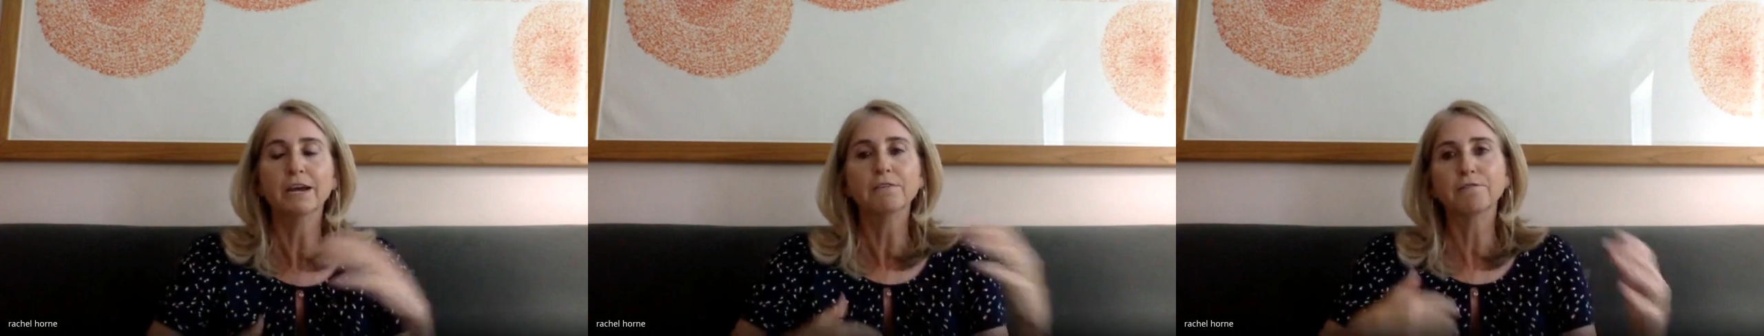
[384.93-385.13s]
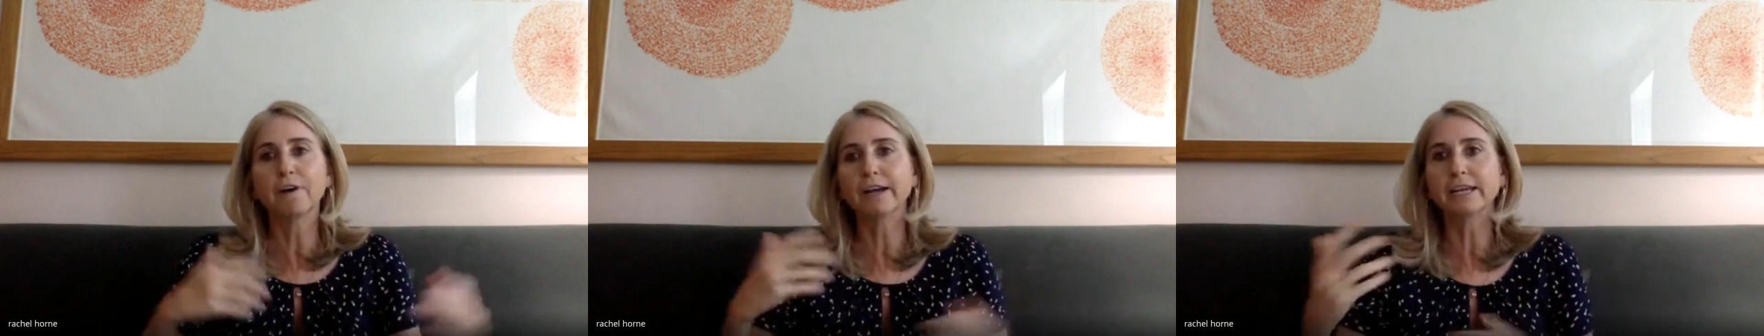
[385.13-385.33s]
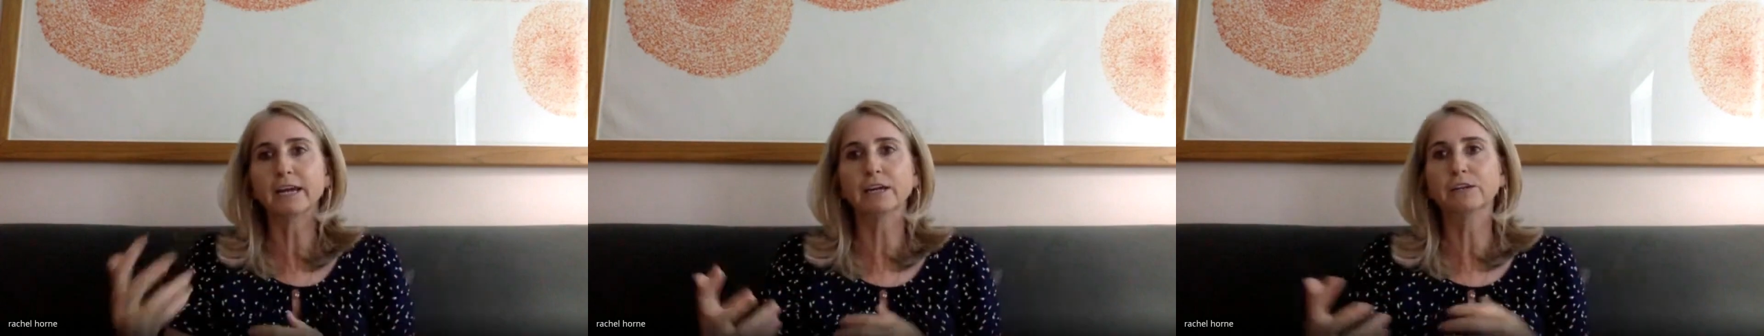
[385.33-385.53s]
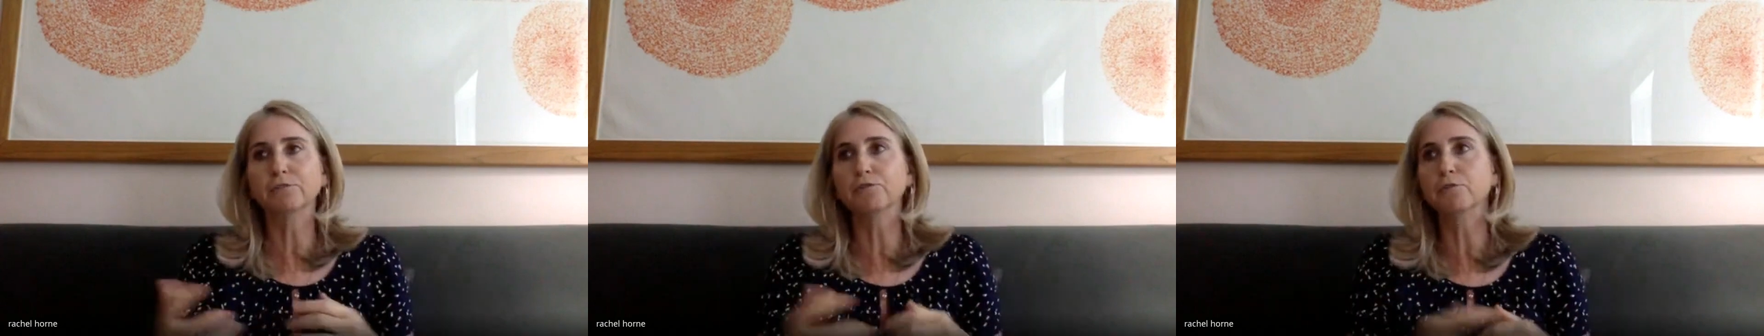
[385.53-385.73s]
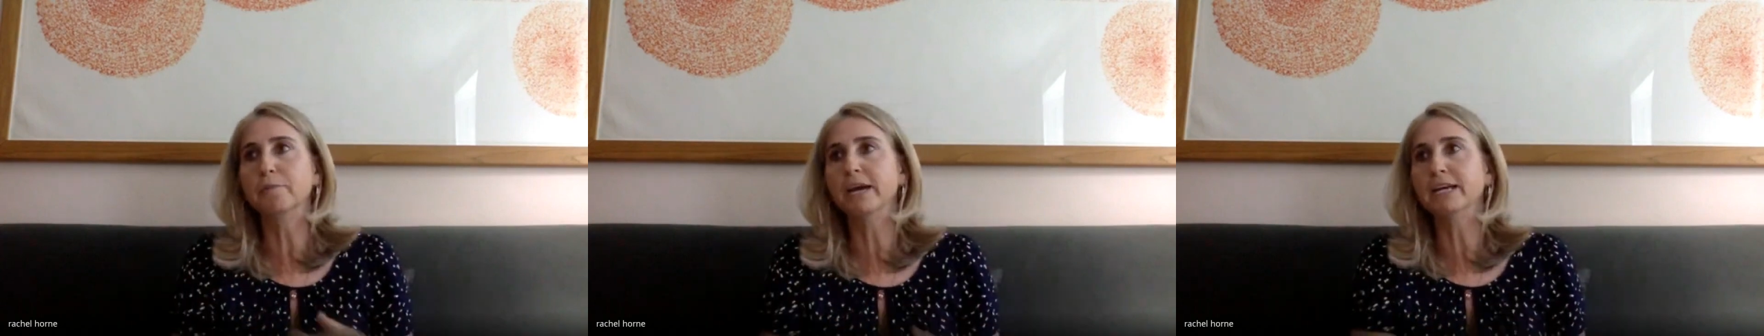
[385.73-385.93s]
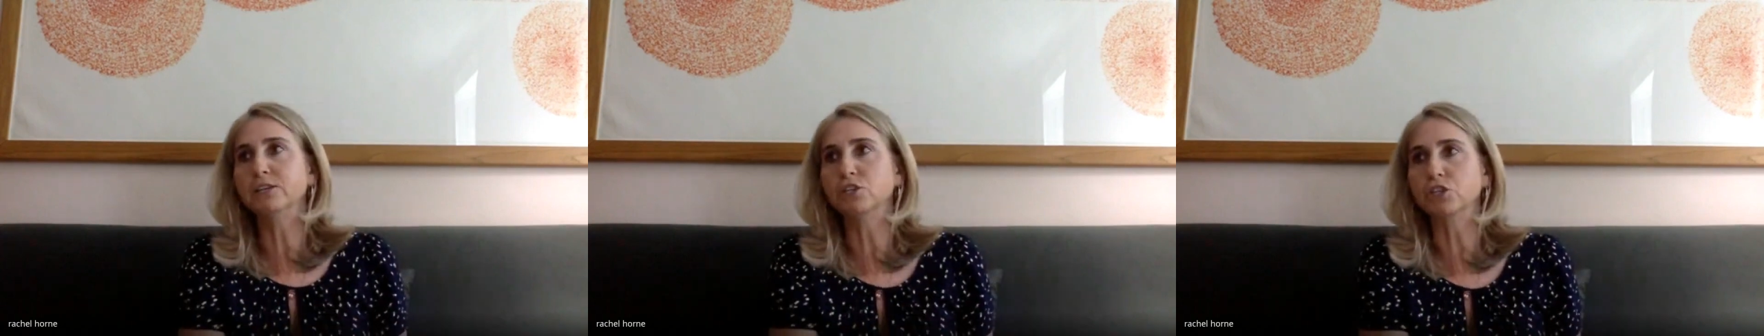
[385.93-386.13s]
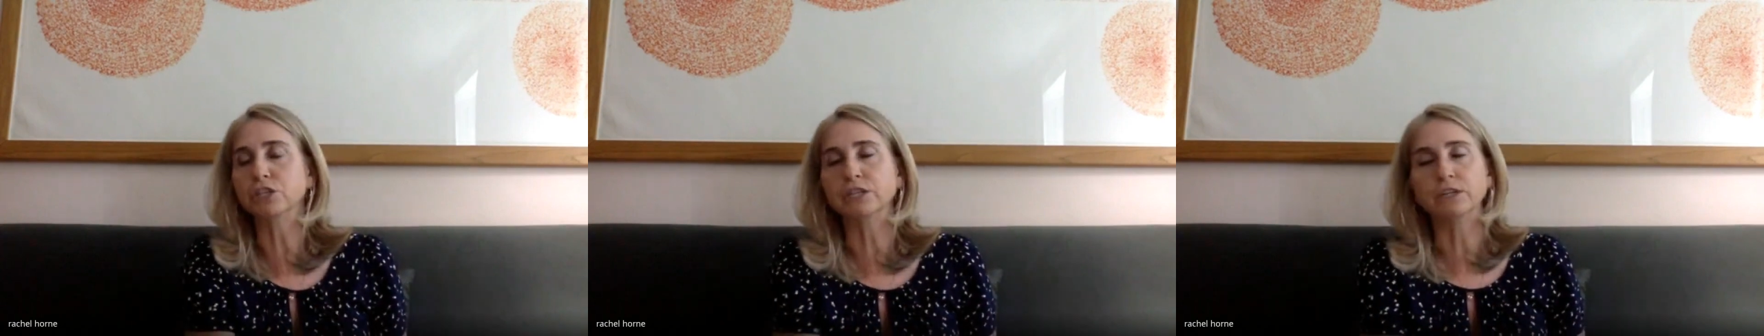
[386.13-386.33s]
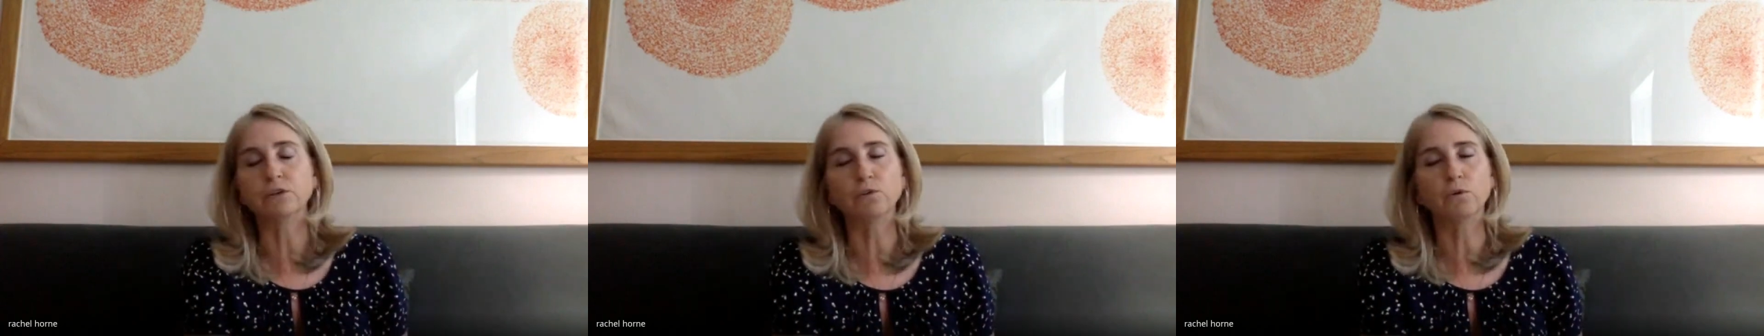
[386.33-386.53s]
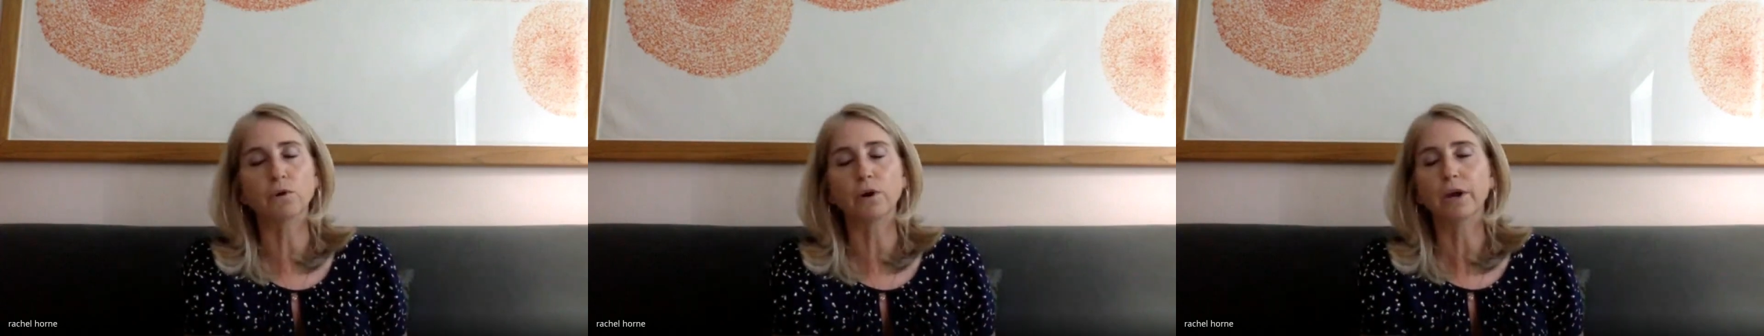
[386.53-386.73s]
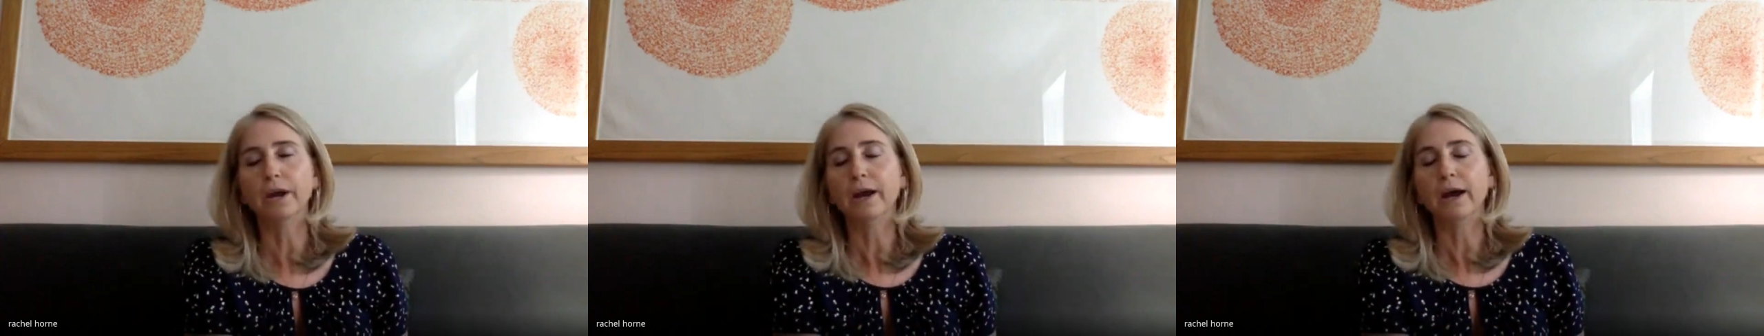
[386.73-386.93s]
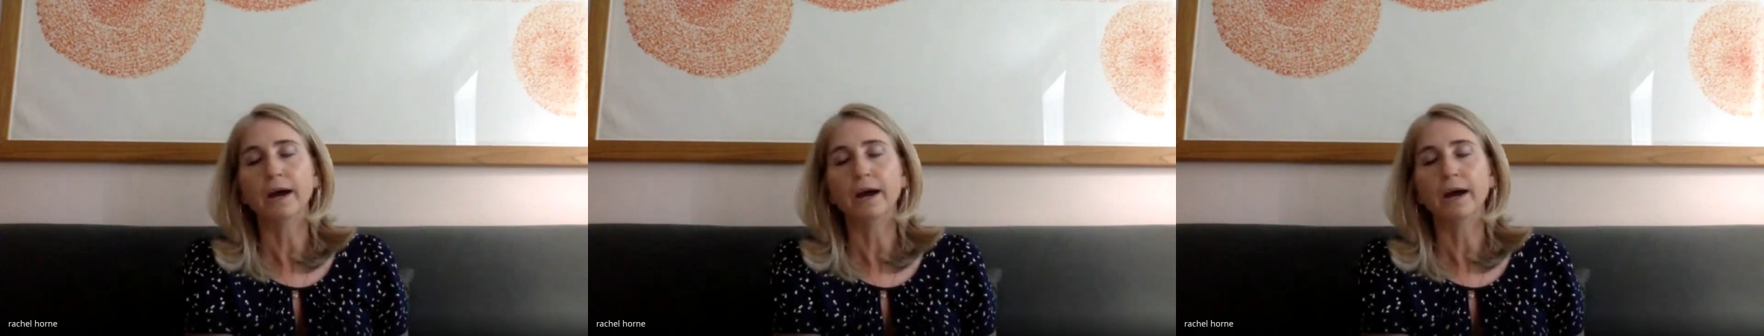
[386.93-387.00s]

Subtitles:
finding out information or,